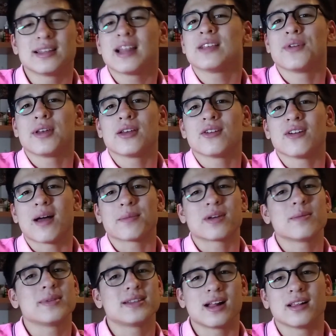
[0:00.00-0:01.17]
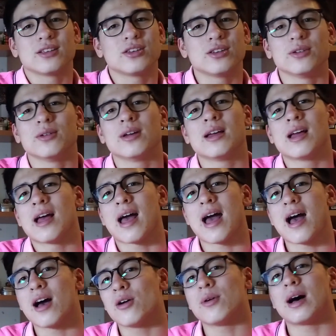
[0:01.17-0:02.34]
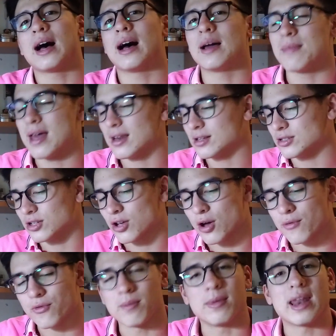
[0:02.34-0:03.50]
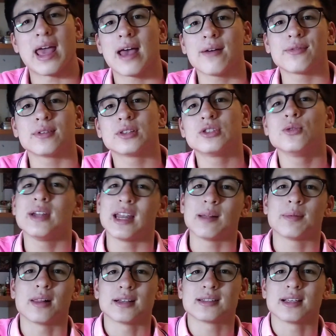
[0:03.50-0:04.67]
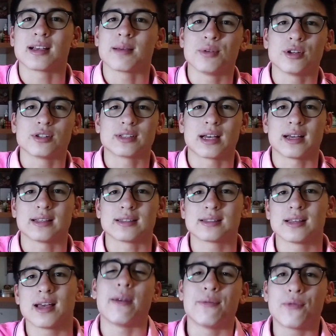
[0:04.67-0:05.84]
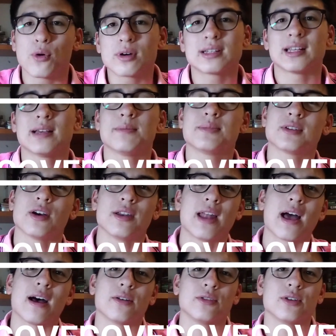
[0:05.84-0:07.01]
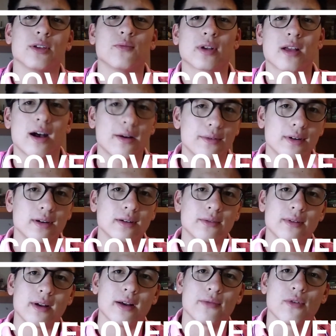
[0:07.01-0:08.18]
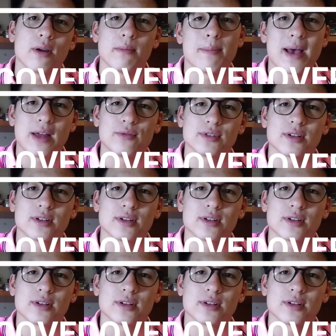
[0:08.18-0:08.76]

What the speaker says: today's video, I'm going to be telling you how I managed to go from an F to an A+ in computer science, and 4 tips on how you can recover from a bad